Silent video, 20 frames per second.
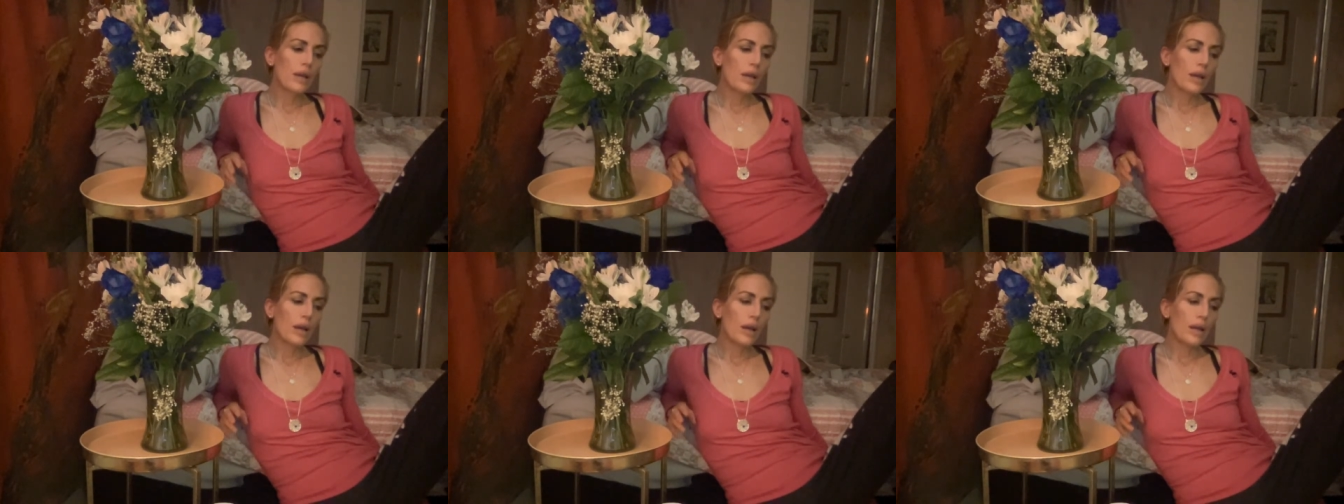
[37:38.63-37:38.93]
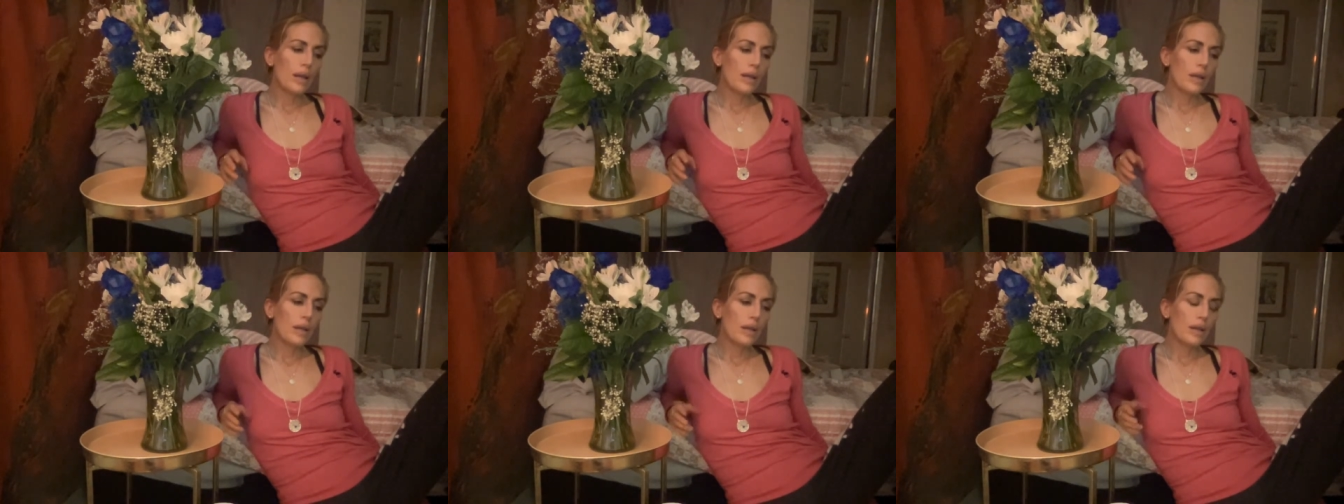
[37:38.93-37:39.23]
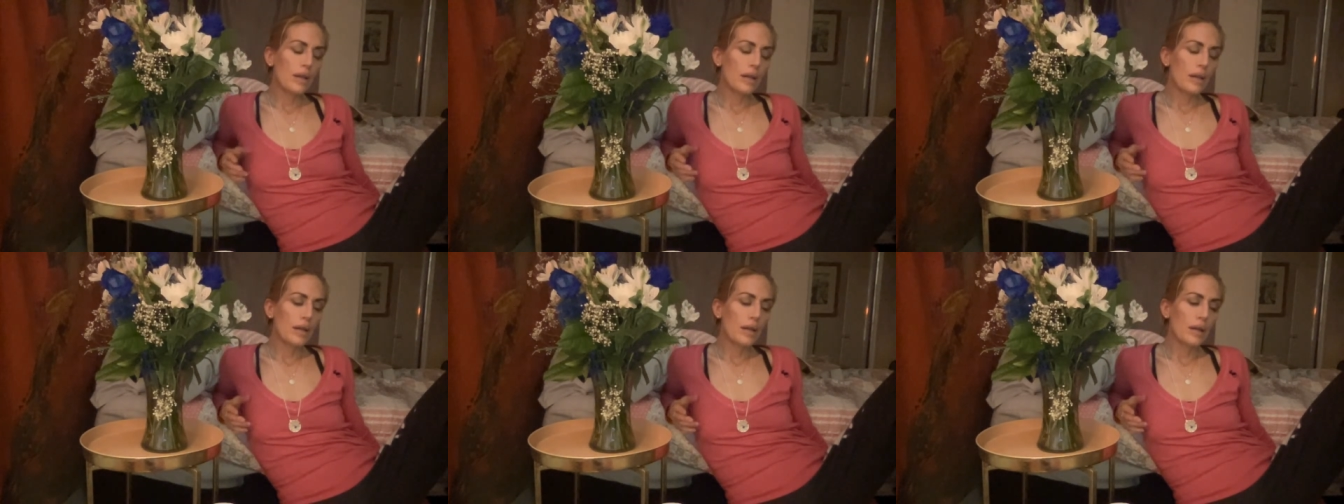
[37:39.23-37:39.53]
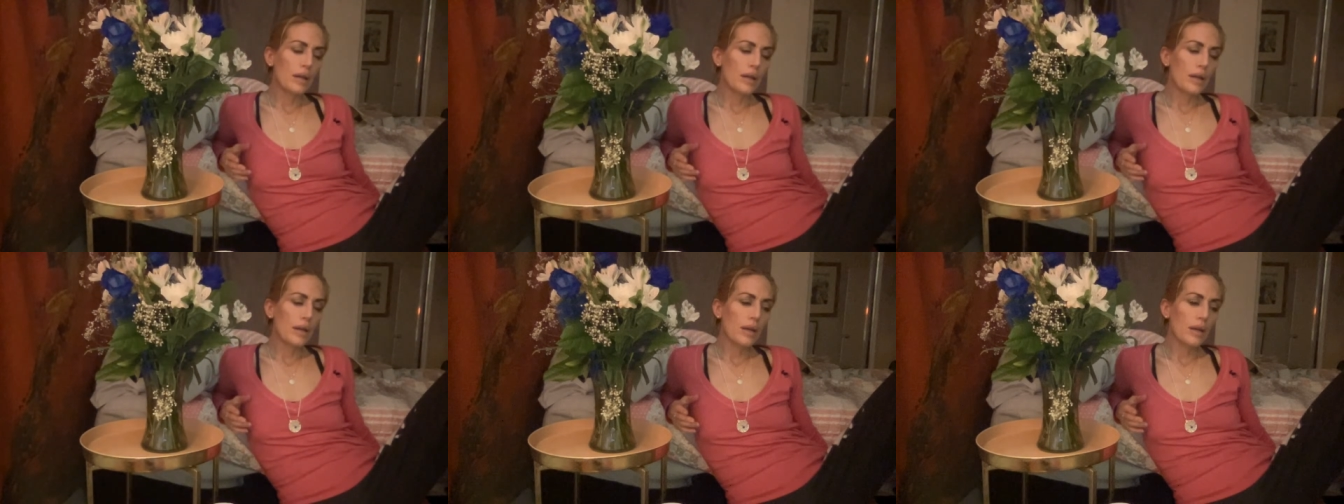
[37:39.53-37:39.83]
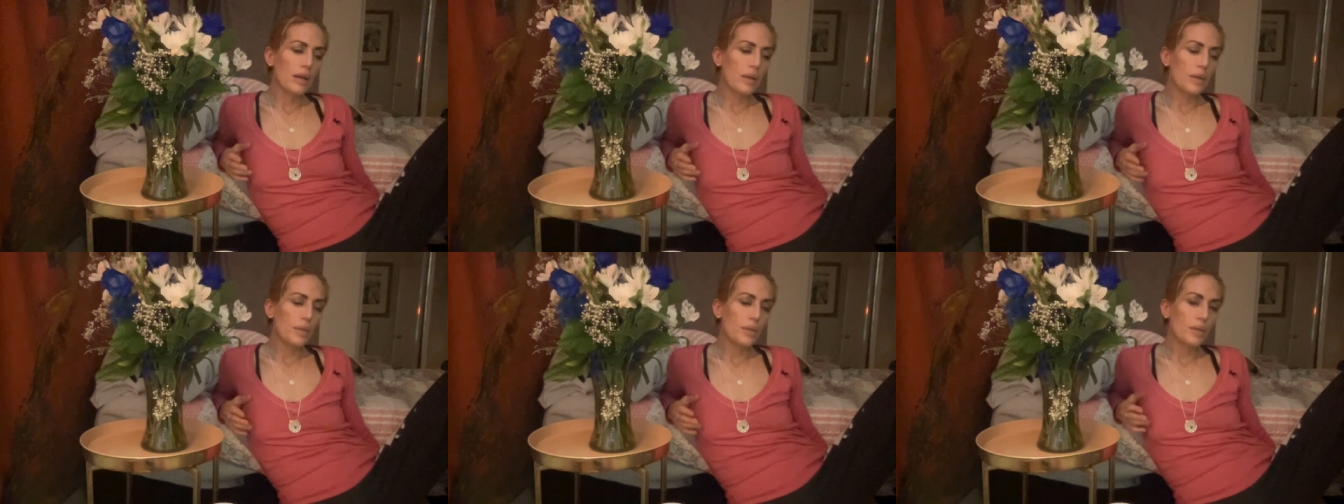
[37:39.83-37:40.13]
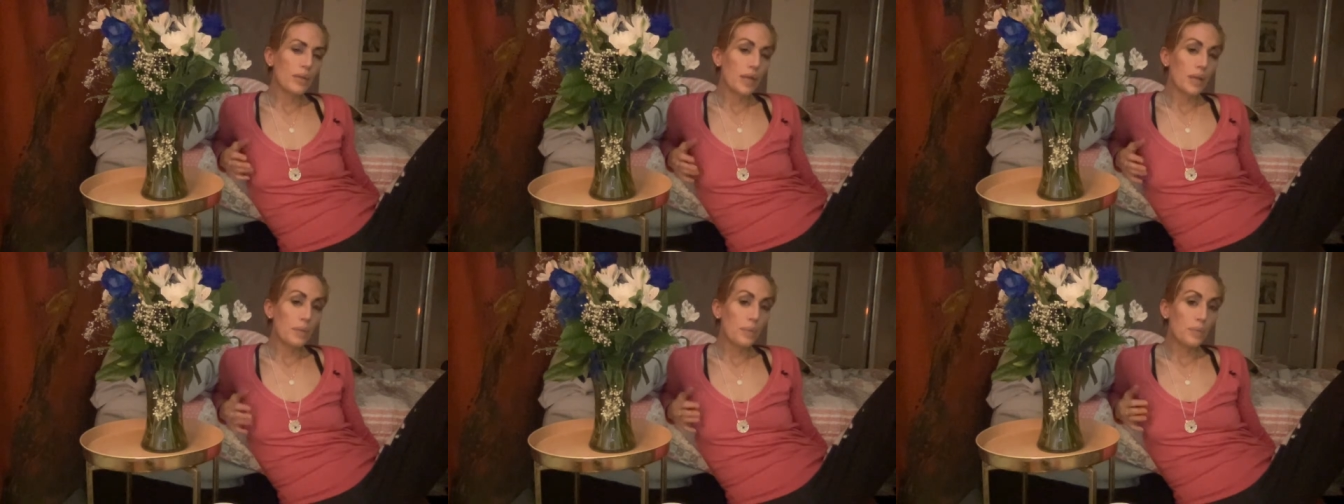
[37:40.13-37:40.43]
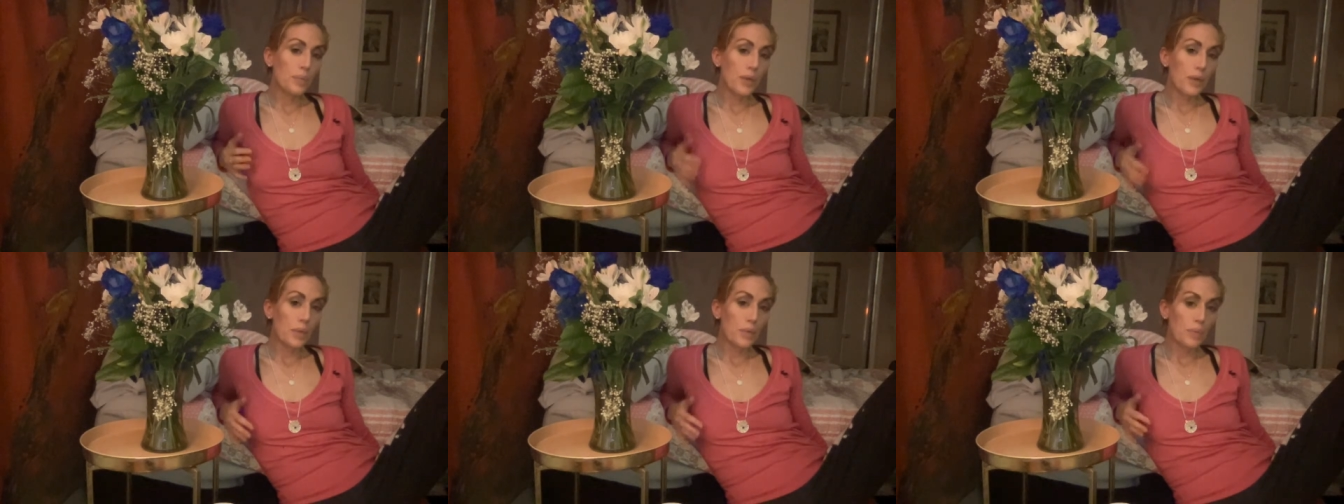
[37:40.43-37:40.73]
And he was like,
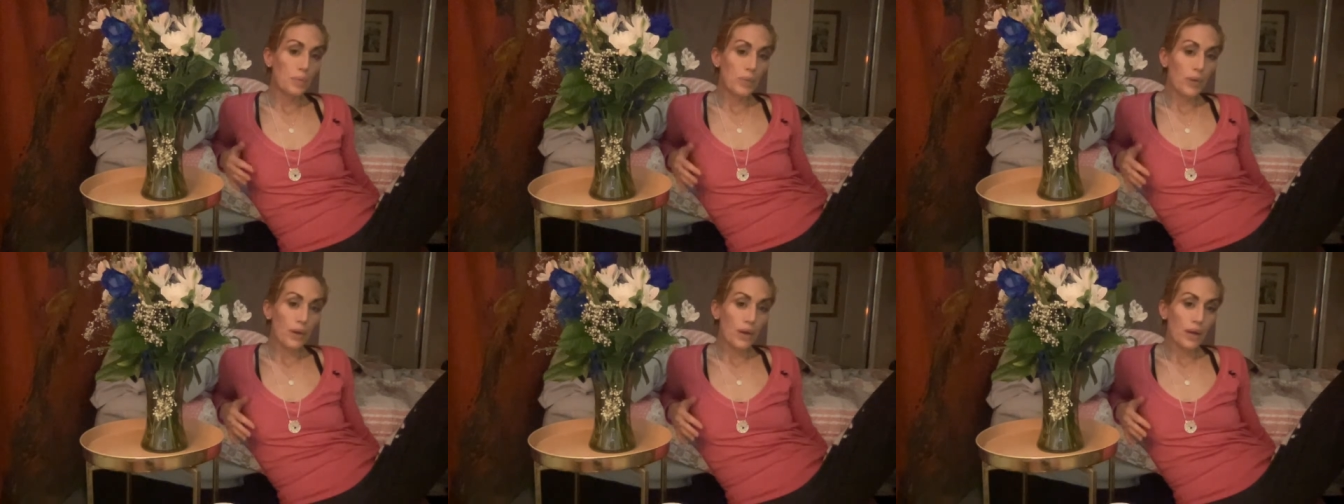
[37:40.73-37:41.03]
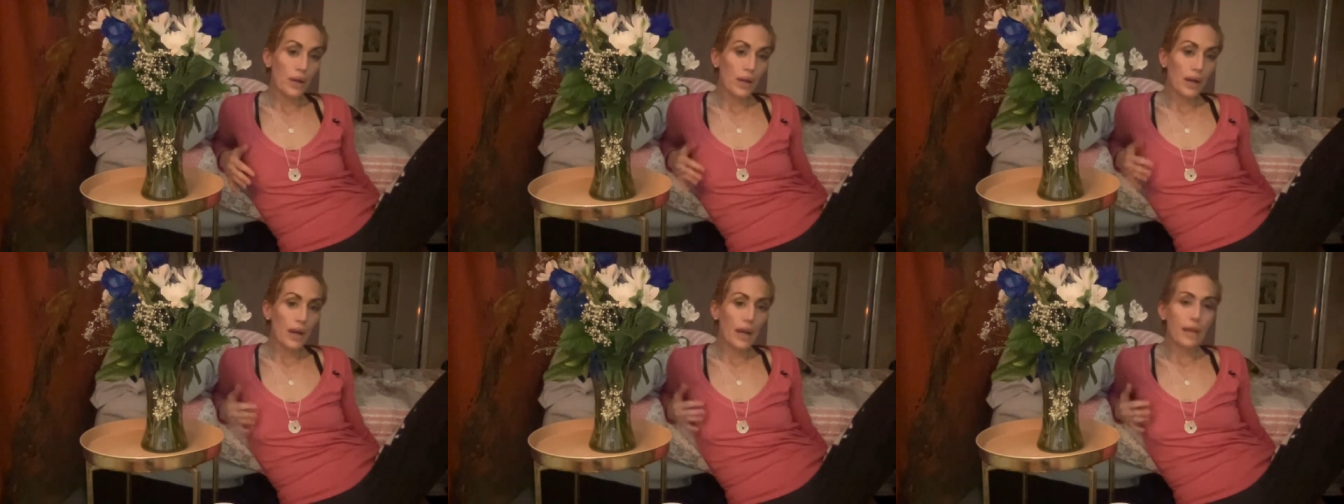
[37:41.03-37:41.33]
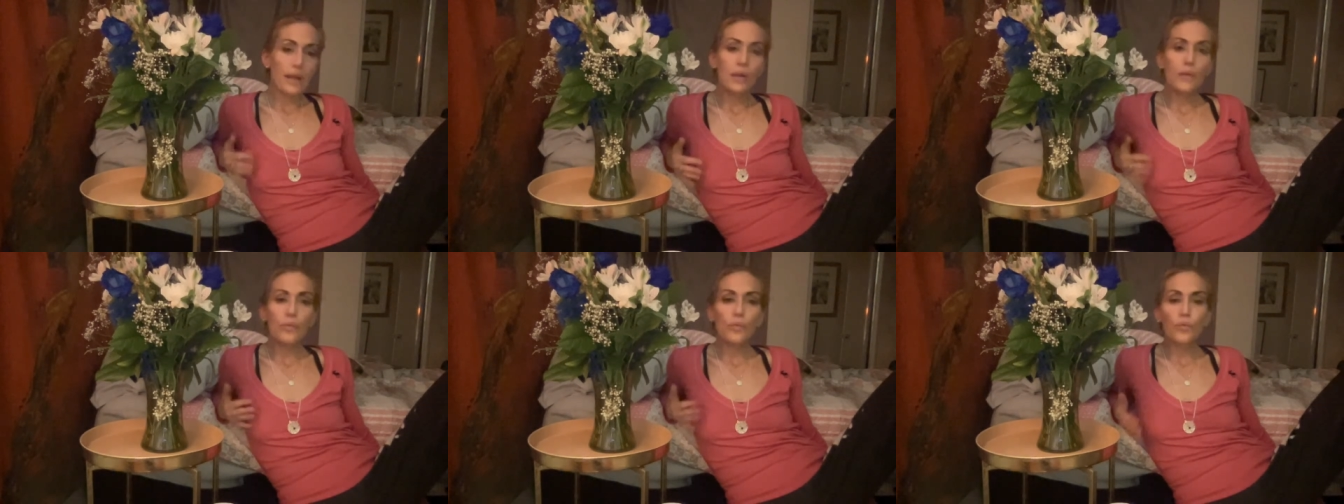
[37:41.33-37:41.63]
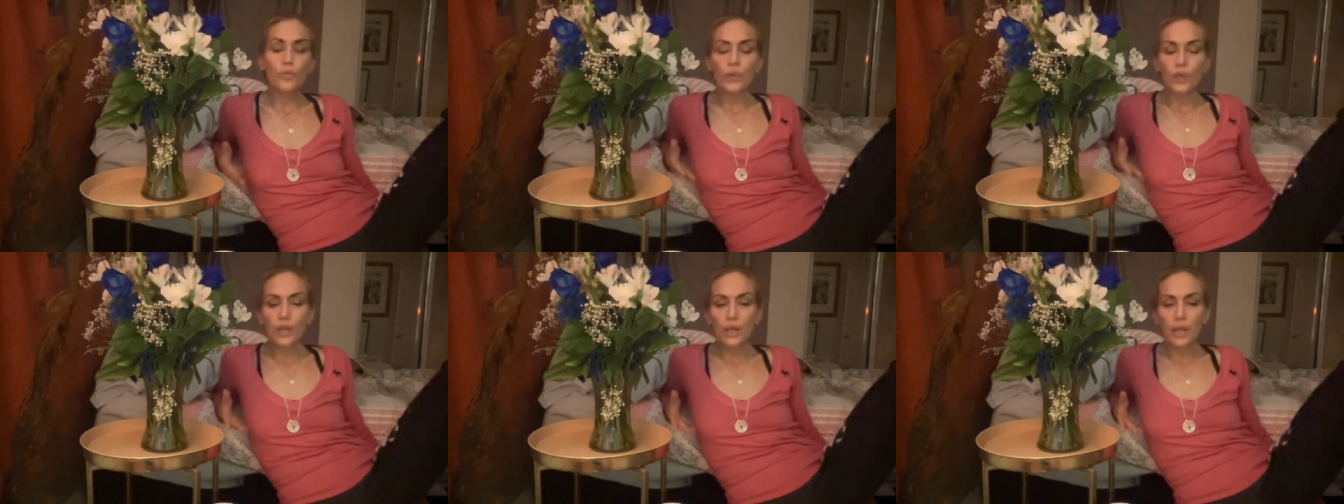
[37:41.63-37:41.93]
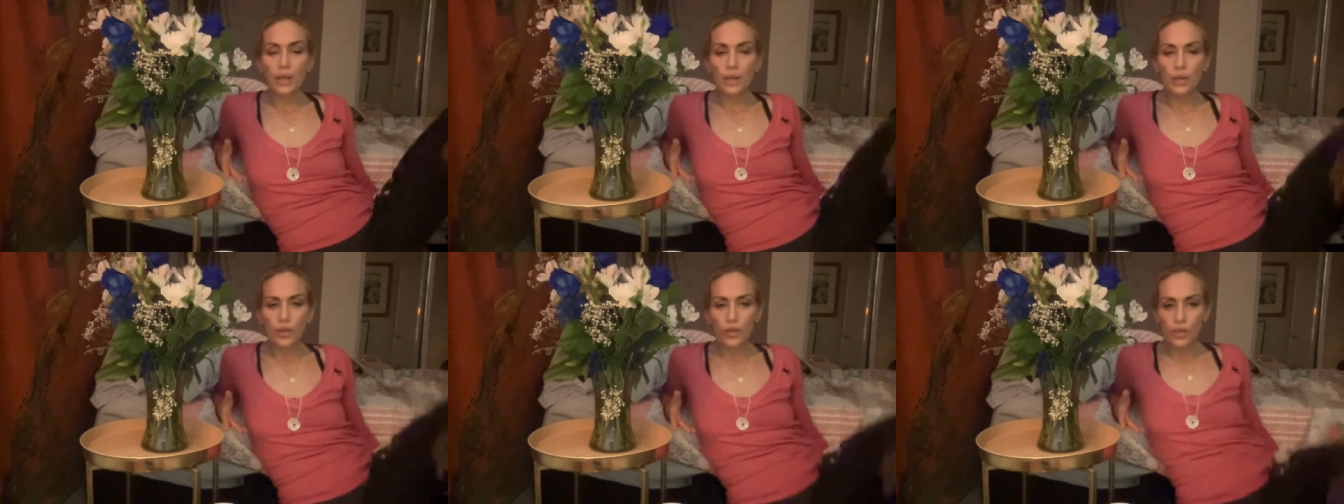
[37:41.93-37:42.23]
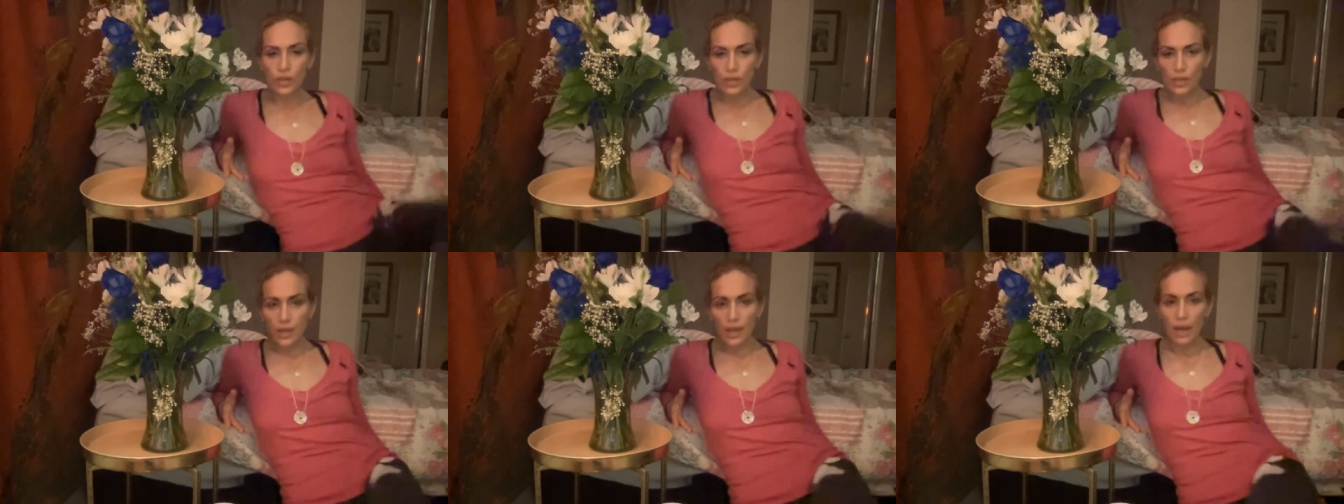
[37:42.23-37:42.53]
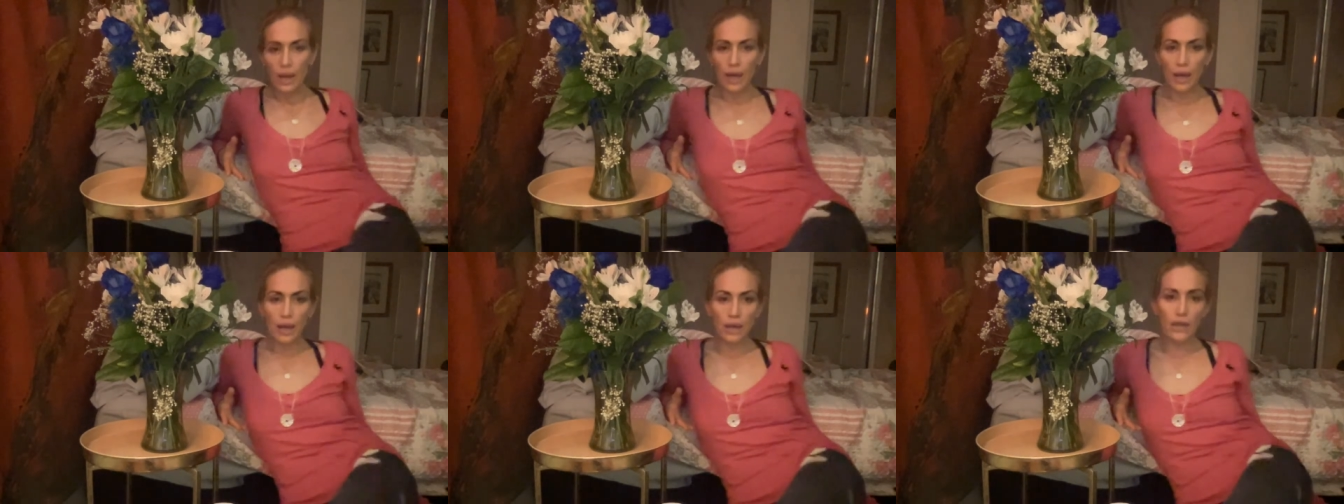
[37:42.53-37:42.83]
people, and I didn't really
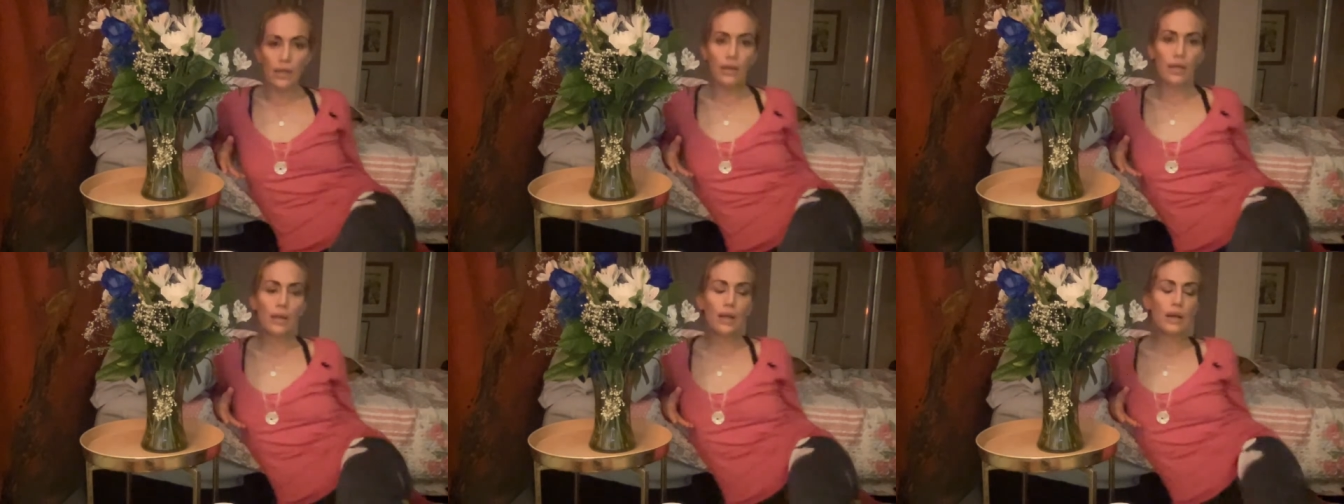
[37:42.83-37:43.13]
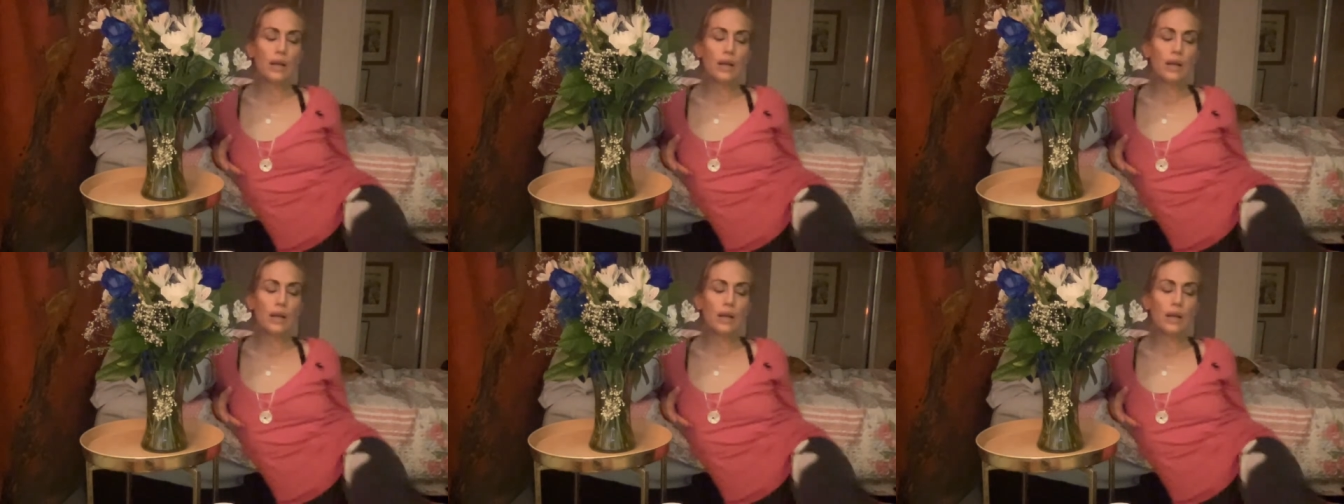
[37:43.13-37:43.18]
understand.